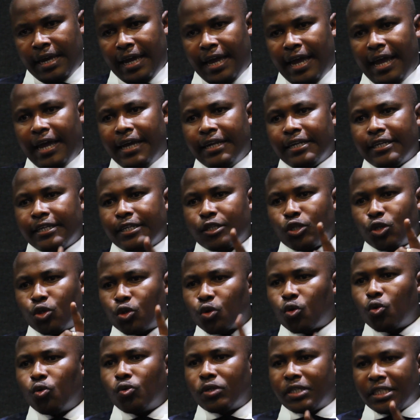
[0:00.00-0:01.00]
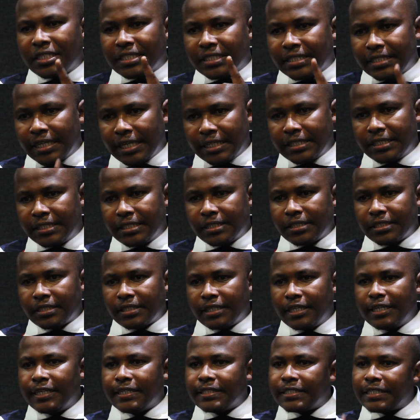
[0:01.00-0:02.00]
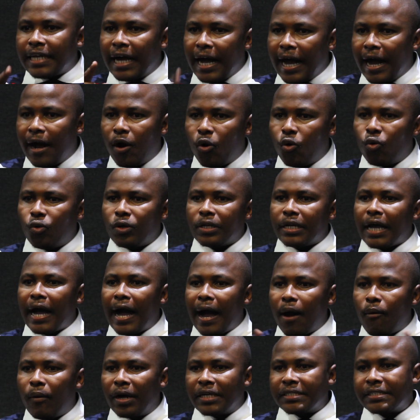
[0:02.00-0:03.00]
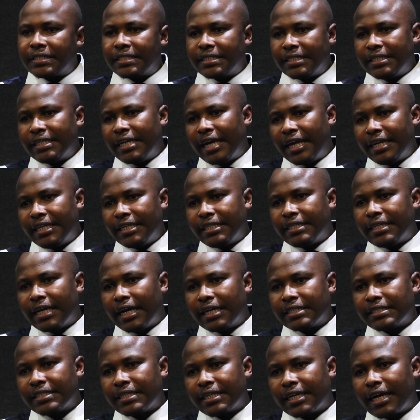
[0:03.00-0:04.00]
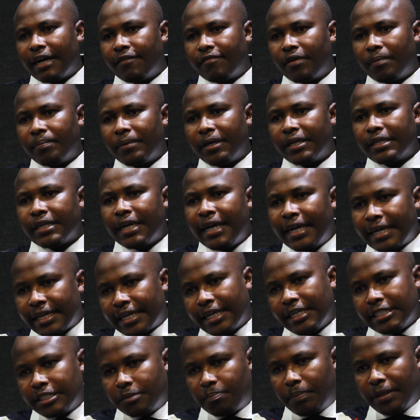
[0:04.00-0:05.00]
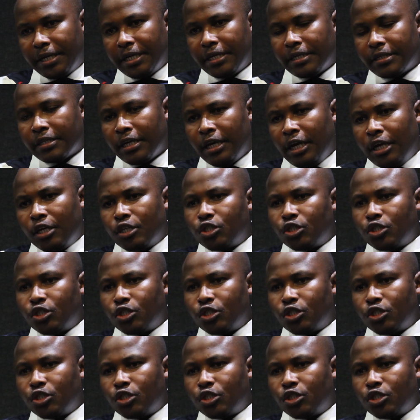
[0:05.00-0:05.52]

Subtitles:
And through these taxes is how our senior leaders in government get paid.